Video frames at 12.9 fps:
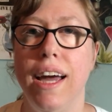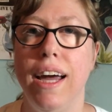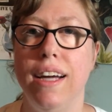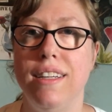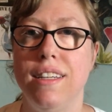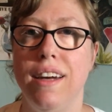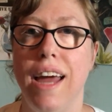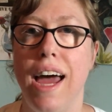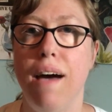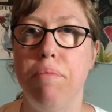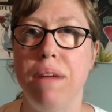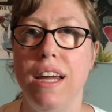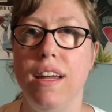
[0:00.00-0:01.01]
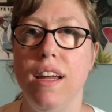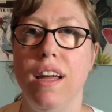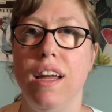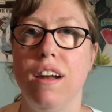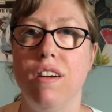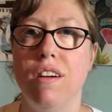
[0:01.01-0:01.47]
and happy
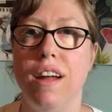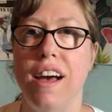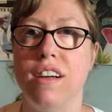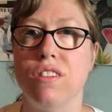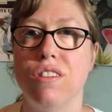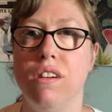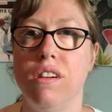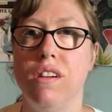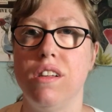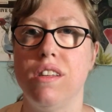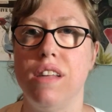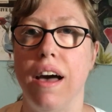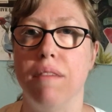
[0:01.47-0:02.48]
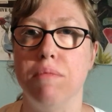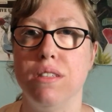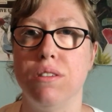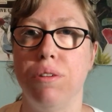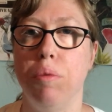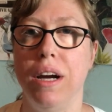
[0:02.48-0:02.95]
International
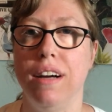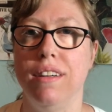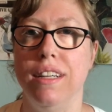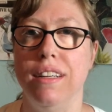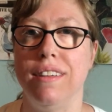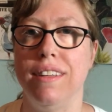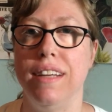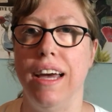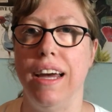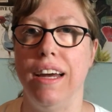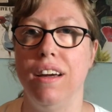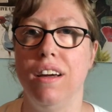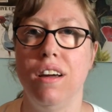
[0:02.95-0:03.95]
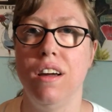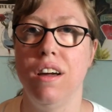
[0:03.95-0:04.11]
Nystagmus Awareness Day.